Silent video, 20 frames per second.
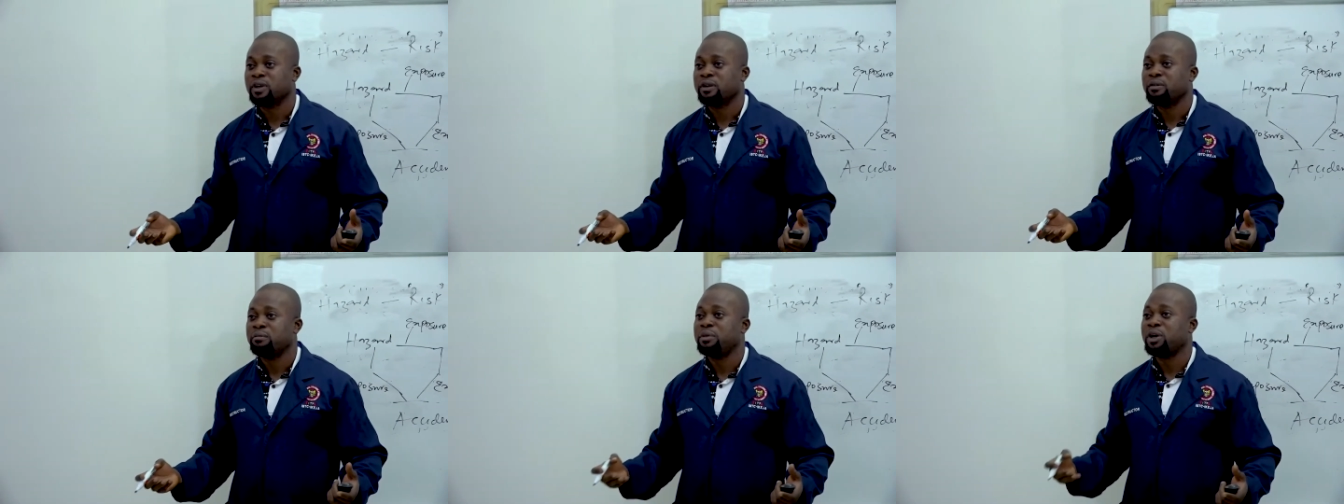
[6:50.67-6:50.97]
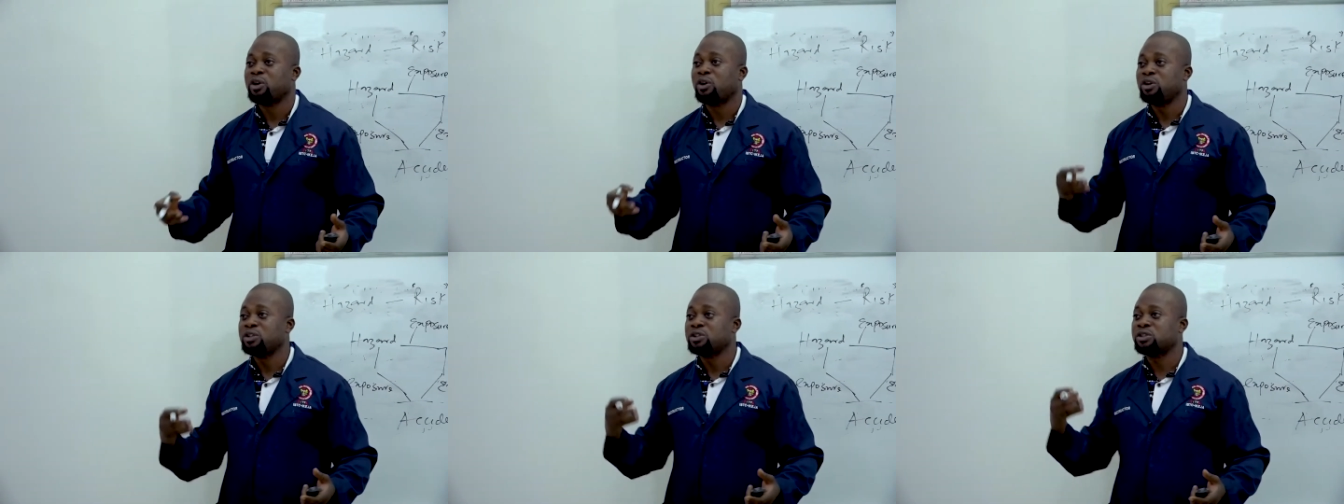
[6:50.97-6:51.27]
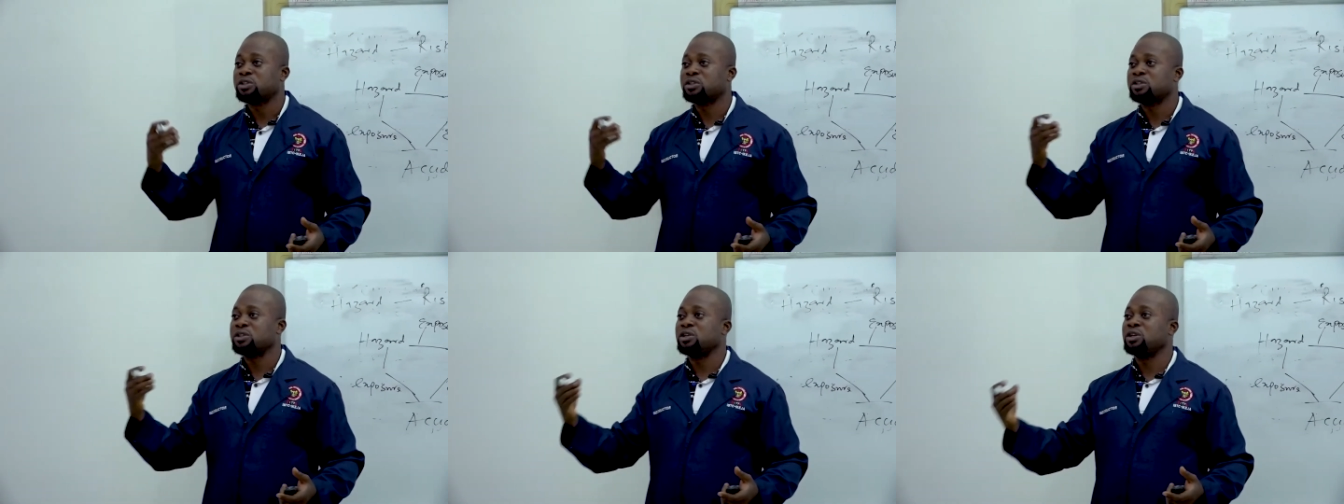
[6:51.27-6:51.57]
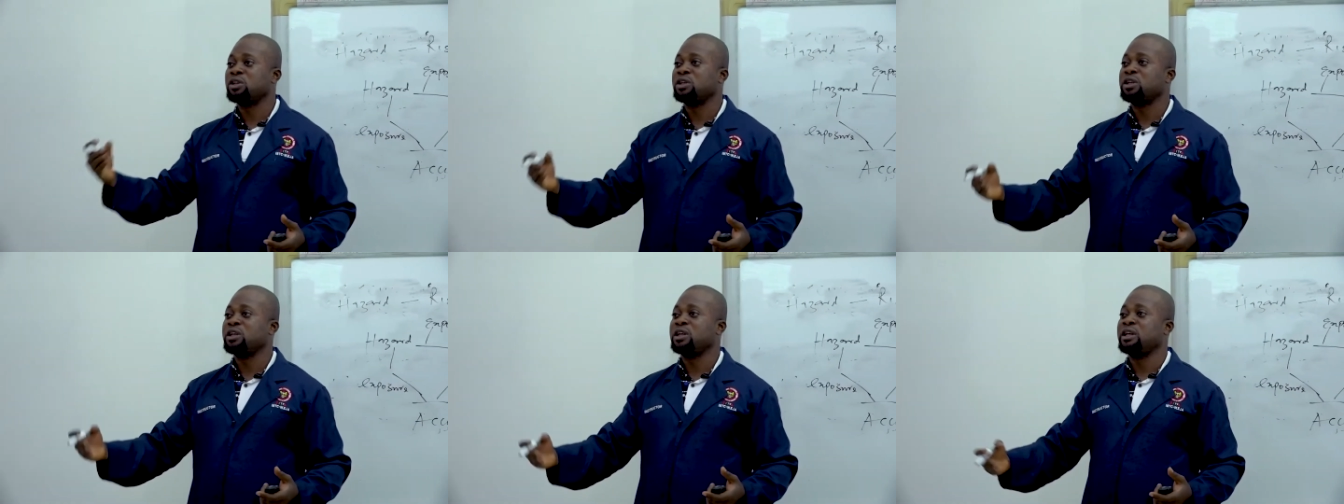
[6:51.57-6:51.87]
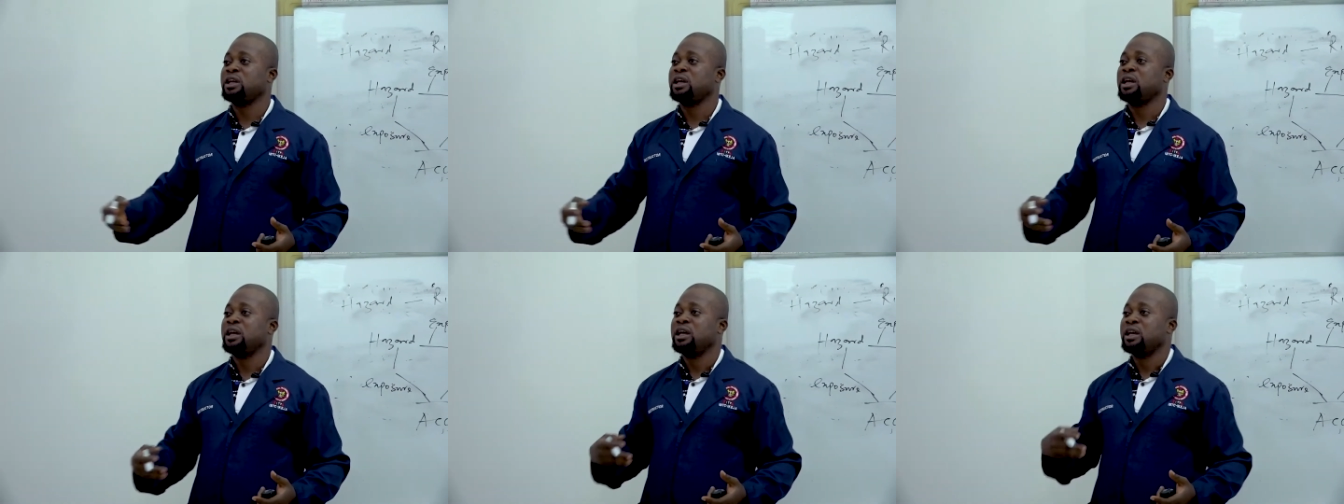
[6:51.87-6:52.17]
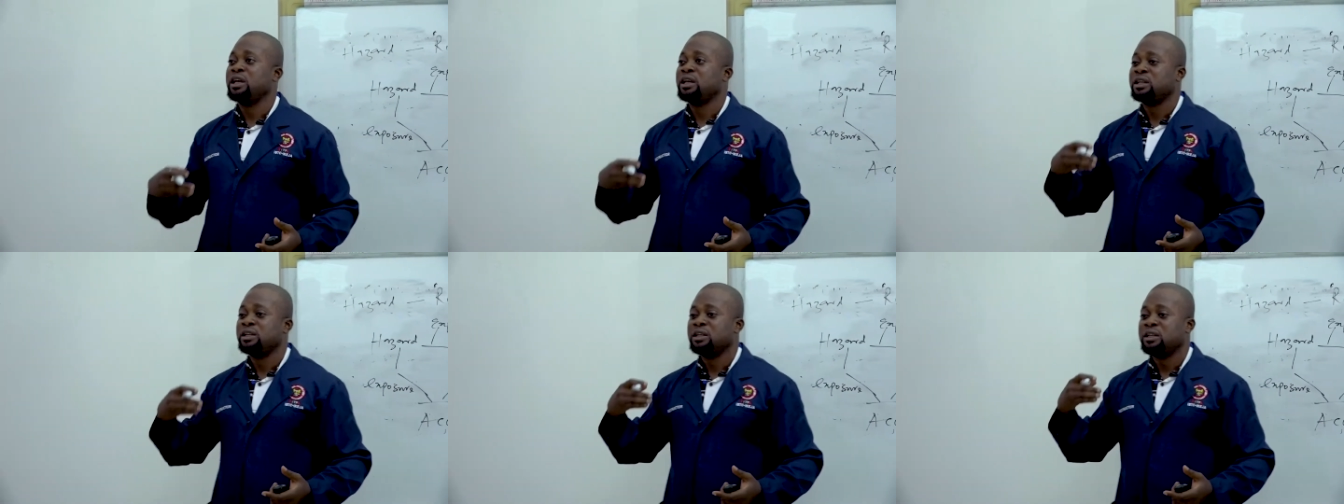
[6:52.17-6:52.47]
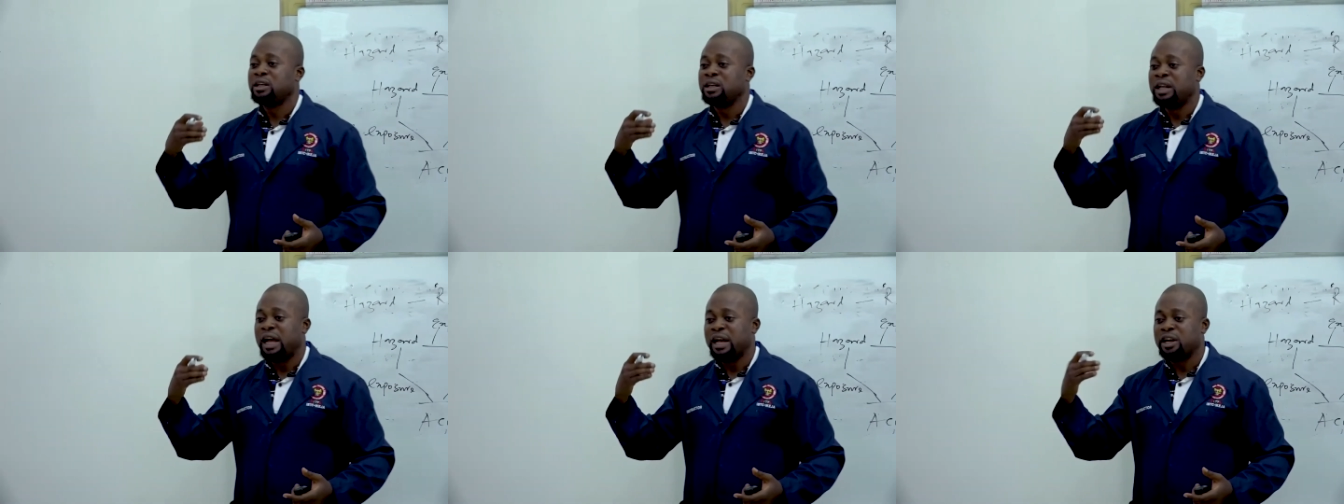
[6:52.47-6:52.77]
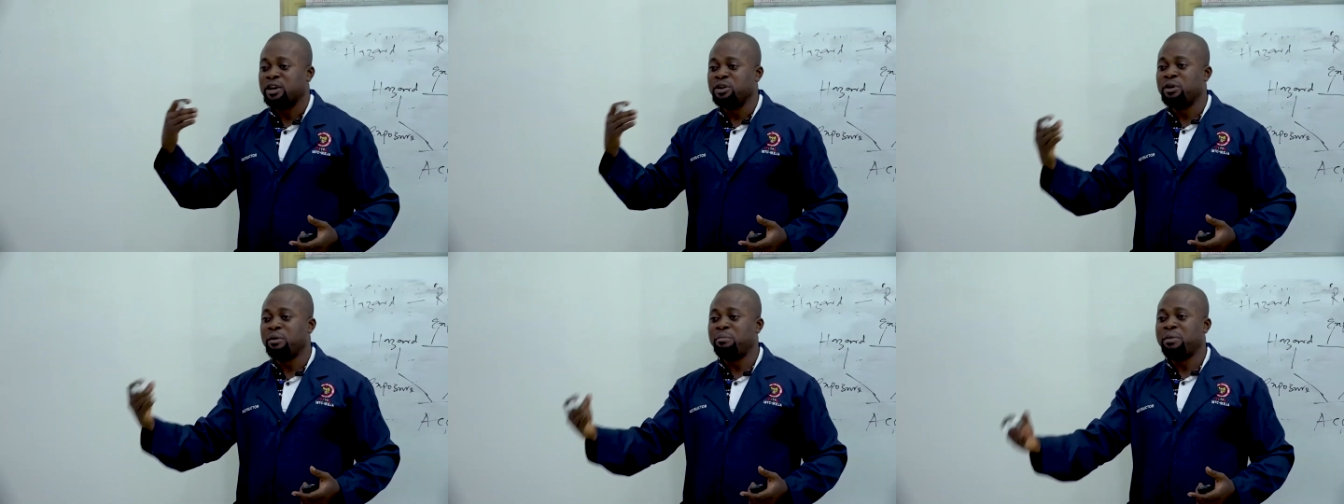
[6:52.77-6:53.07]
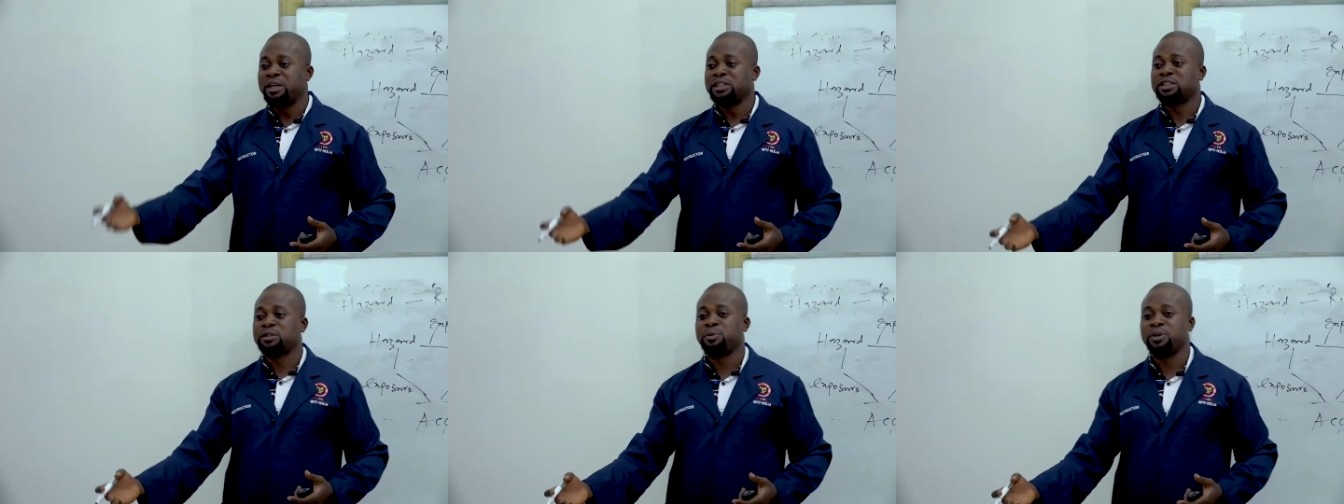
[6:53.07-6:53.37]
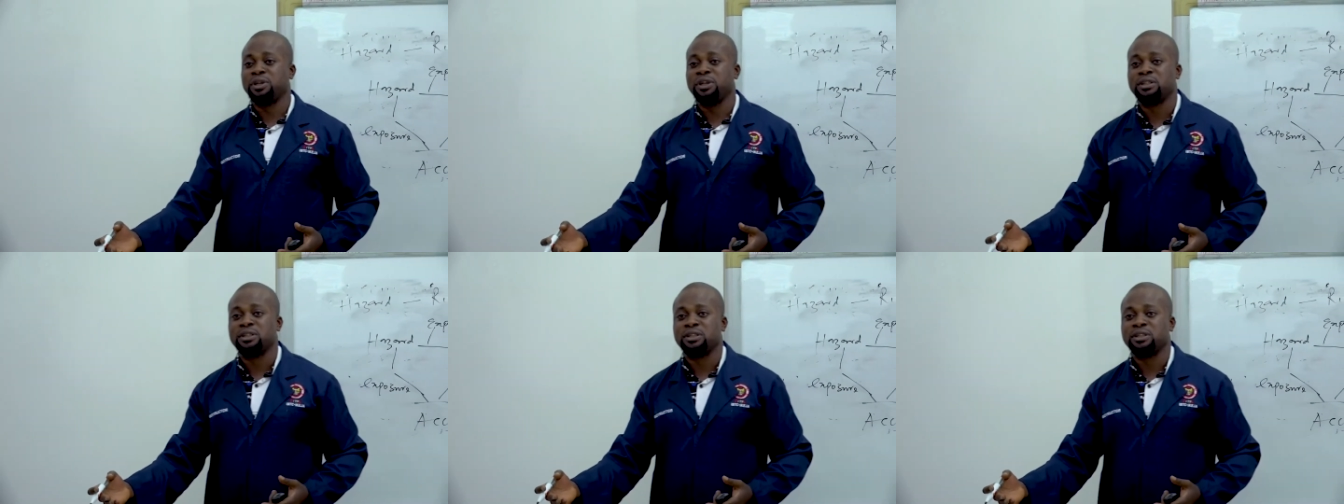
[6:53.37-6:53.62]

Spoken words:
Because, like normal speed,